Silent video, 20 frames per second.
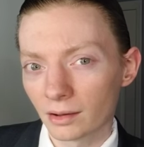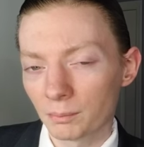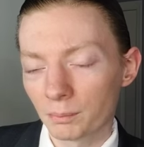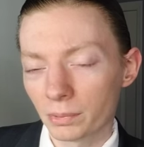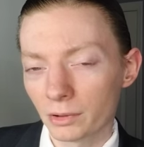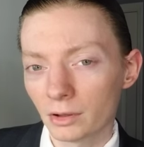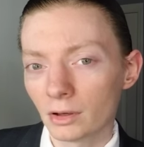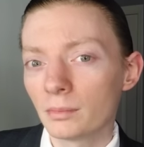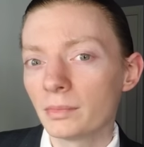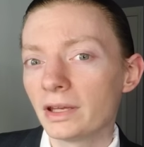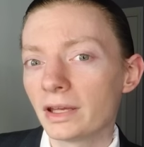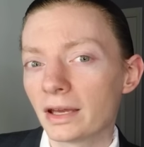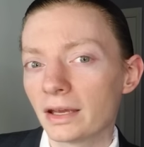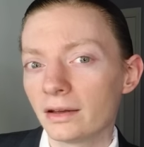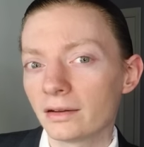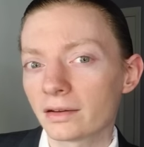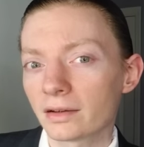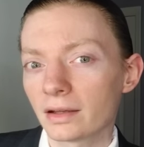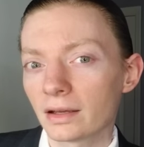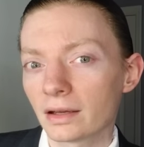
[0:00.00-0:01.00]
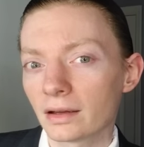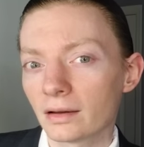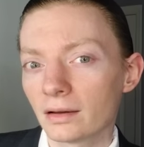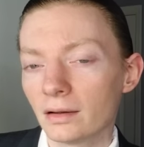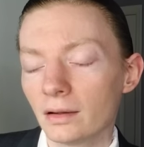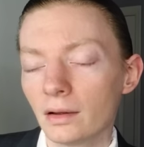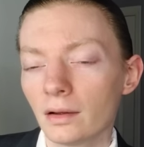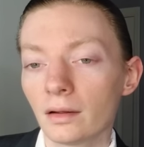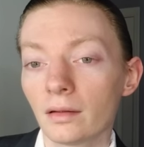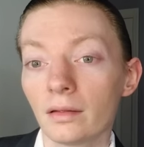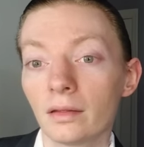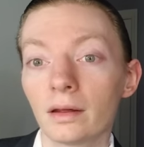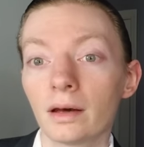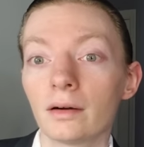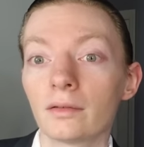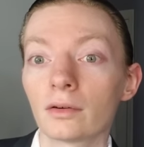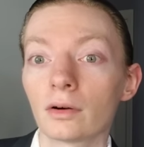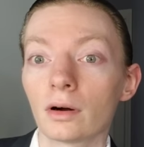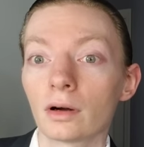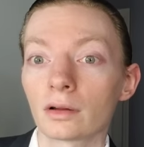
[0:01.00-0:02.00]
permeating
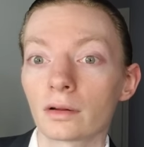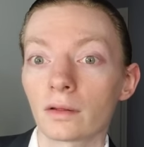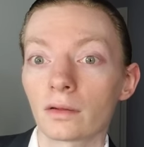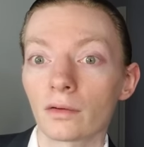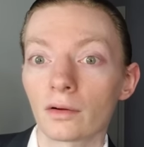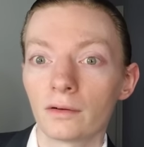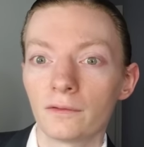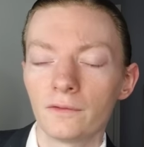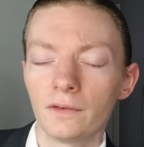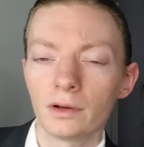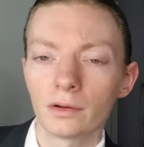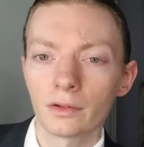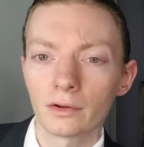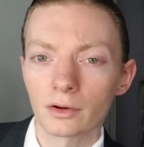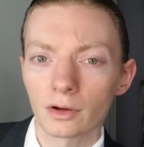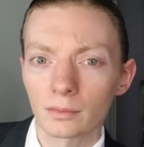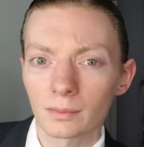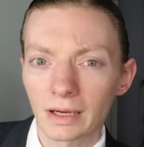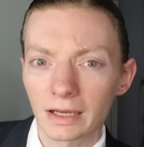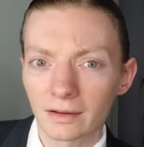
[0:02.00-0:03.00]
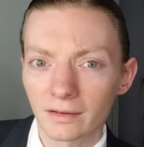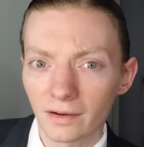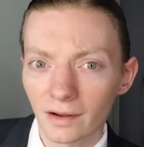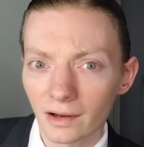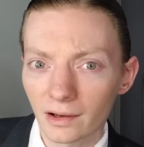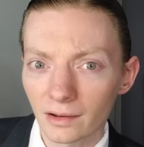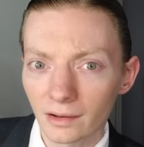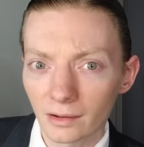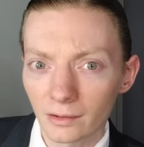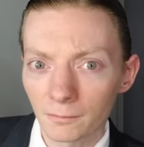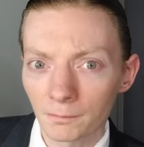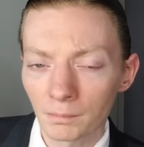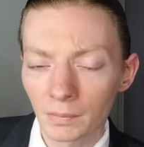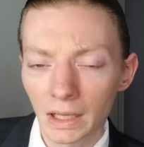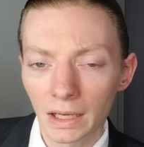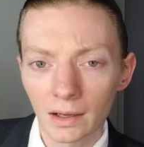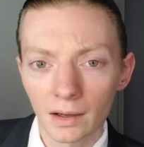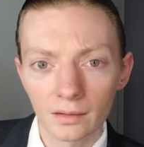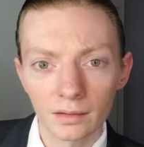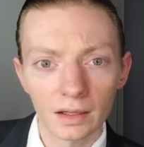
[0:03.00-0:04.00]
thereon. So I feel it on my tongue,
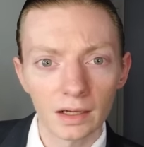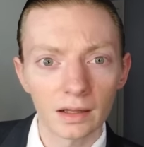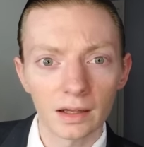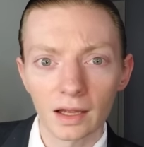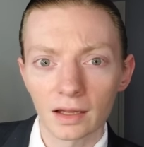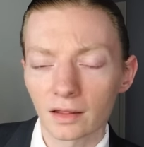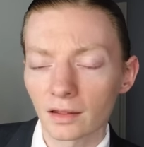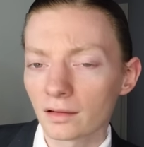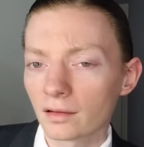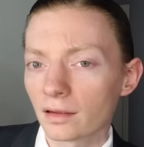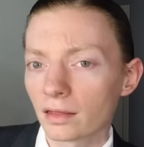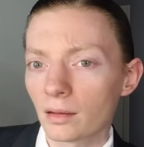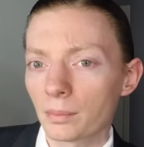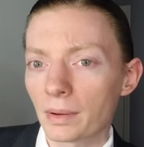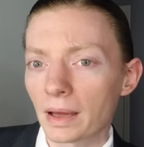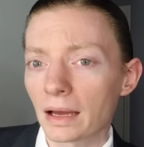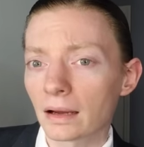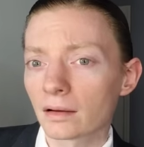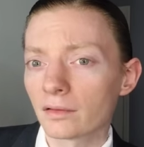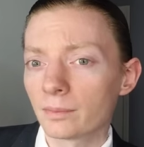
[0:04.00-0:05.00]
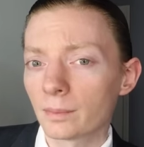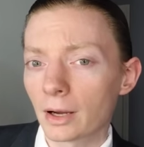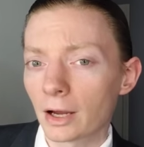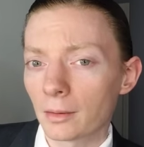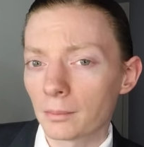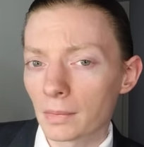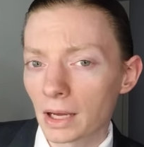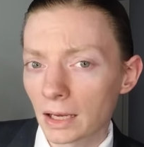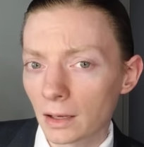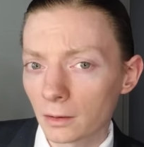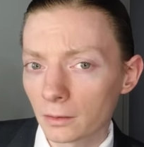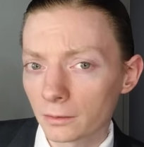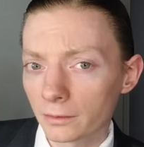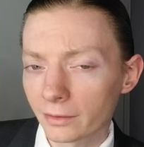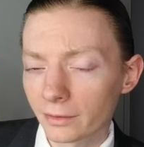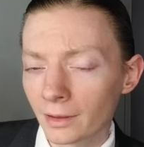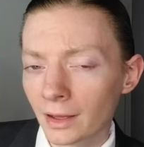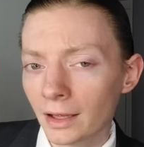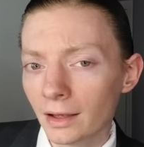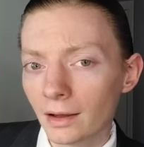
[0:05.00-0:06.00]
then it gets into the back of my mouth,
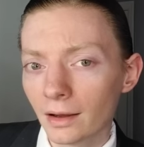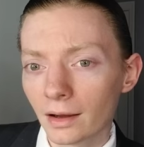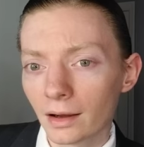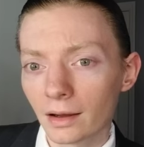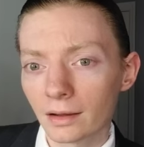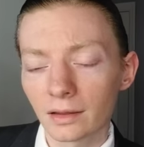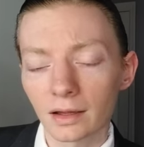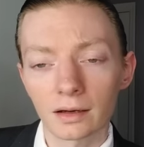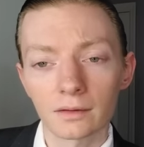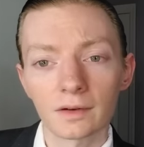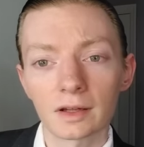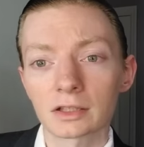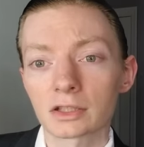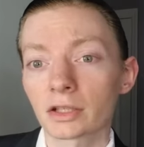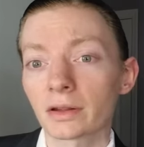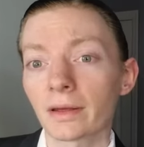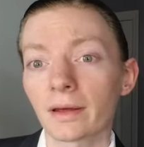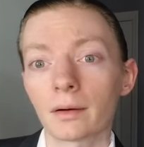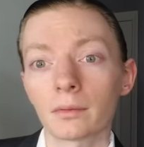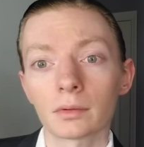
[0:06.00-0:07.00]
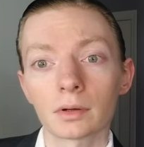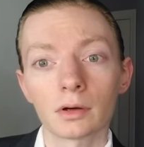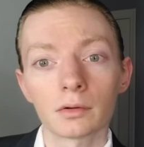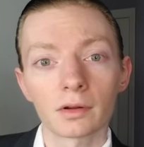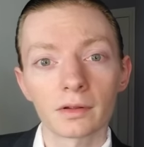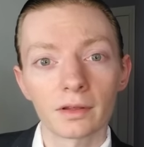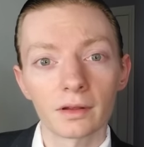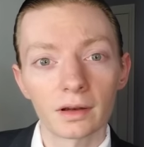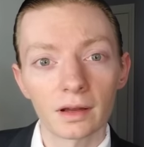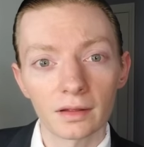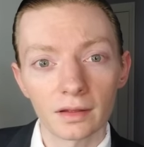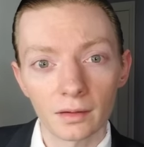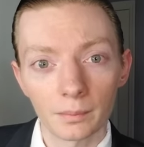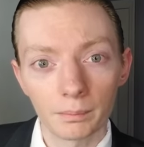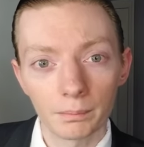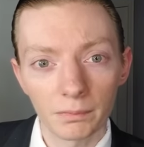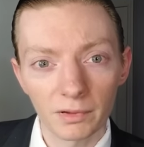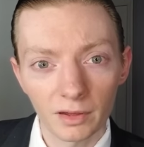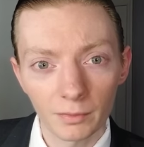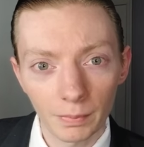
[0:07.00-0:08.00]
and then eventually I will notice it as a
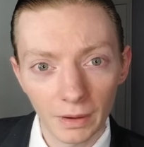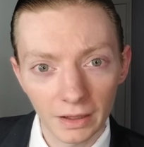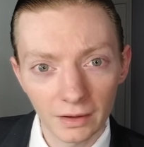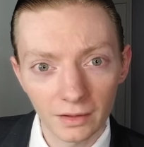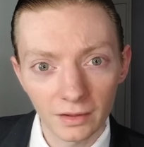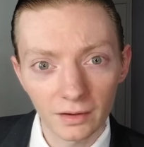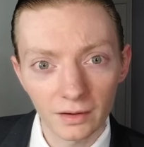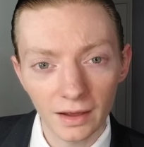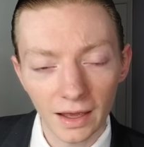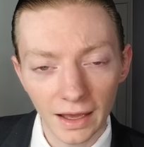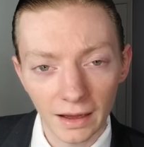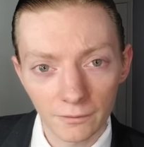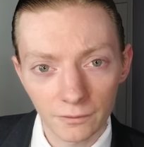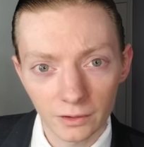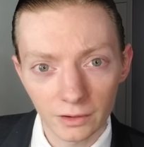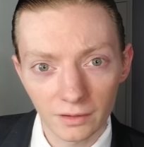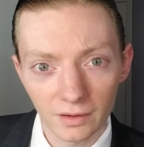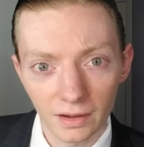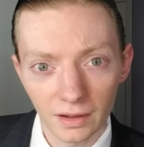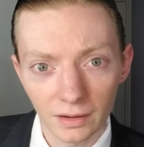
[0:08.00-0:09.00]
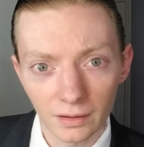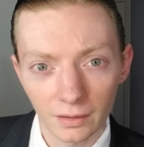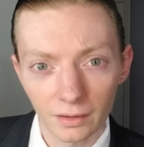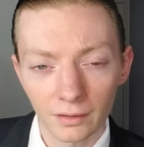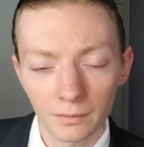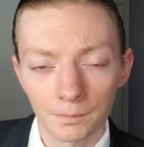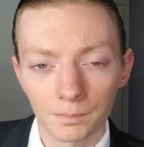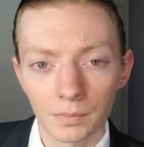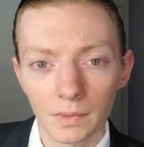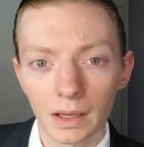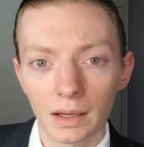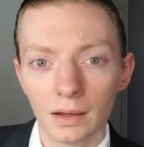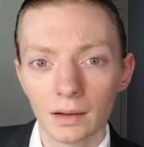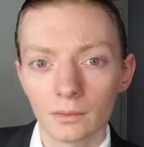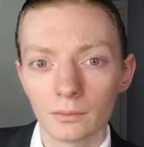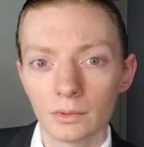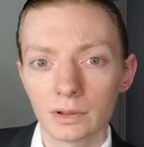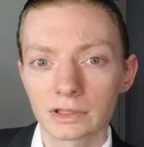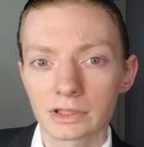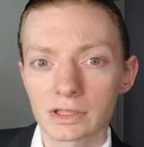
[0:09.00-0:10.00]
spicy aftertaste,
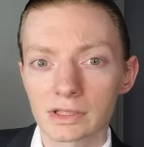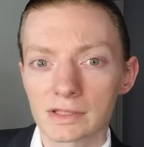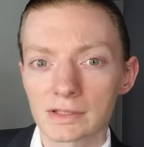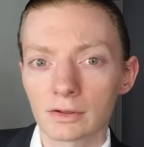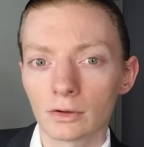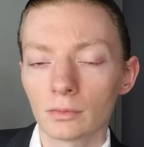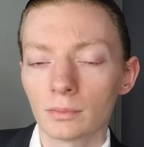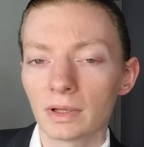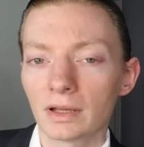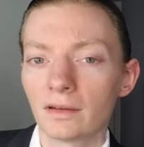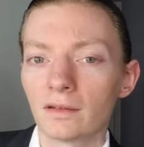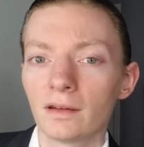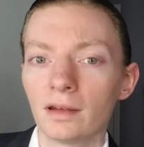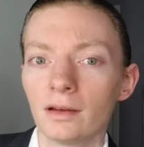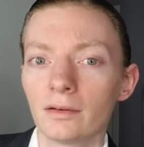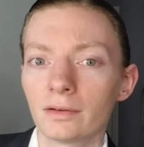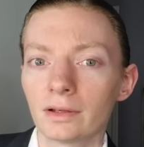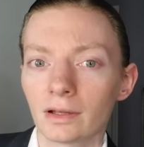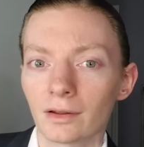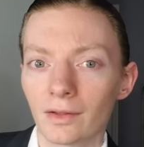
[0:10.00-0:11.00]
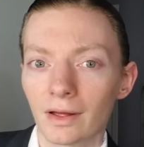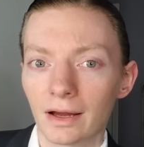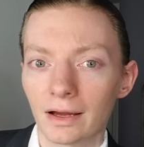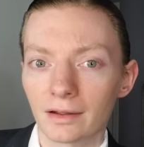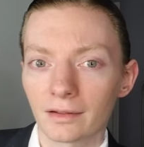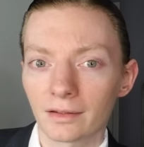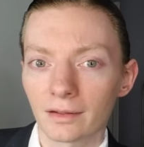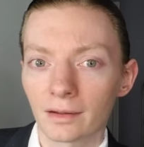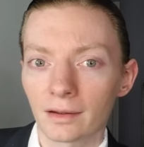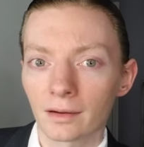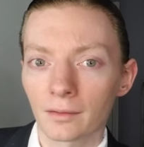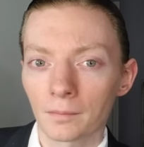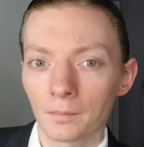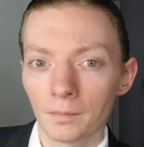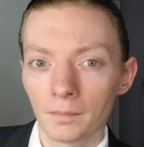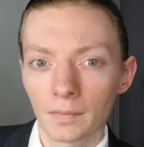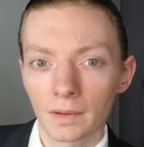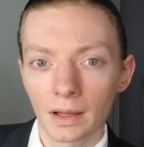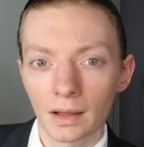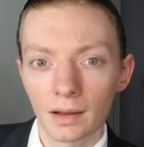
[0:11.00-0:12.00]
which is still materializing
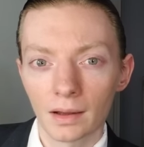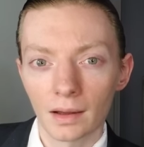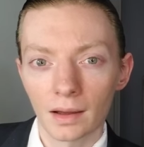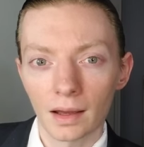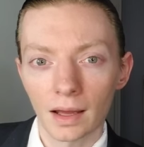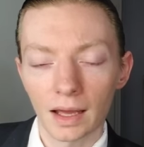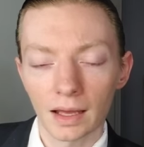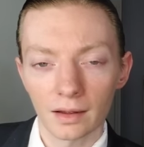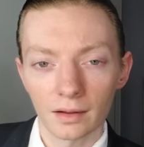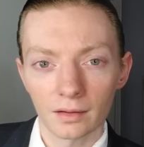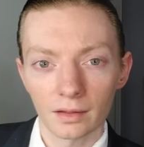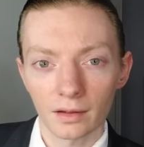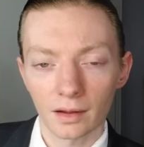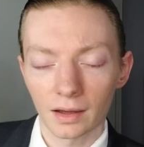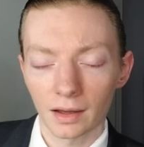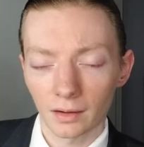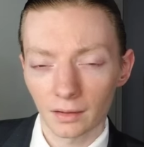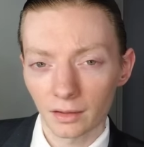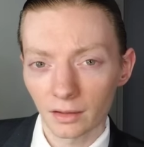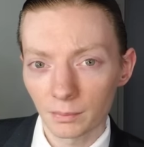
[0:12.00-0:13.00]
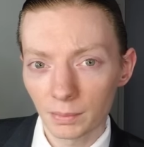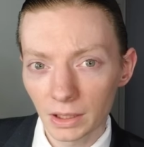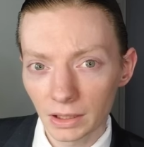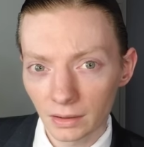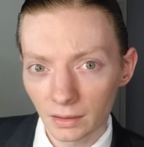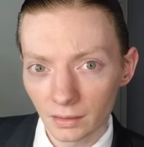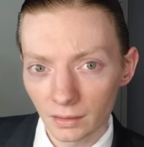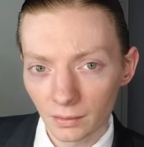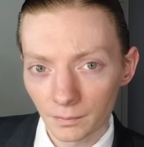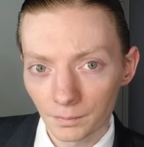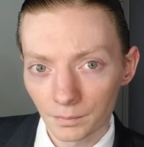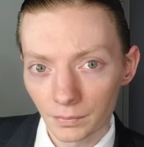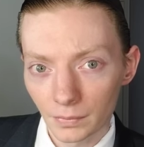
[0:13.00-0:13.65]
as I speak.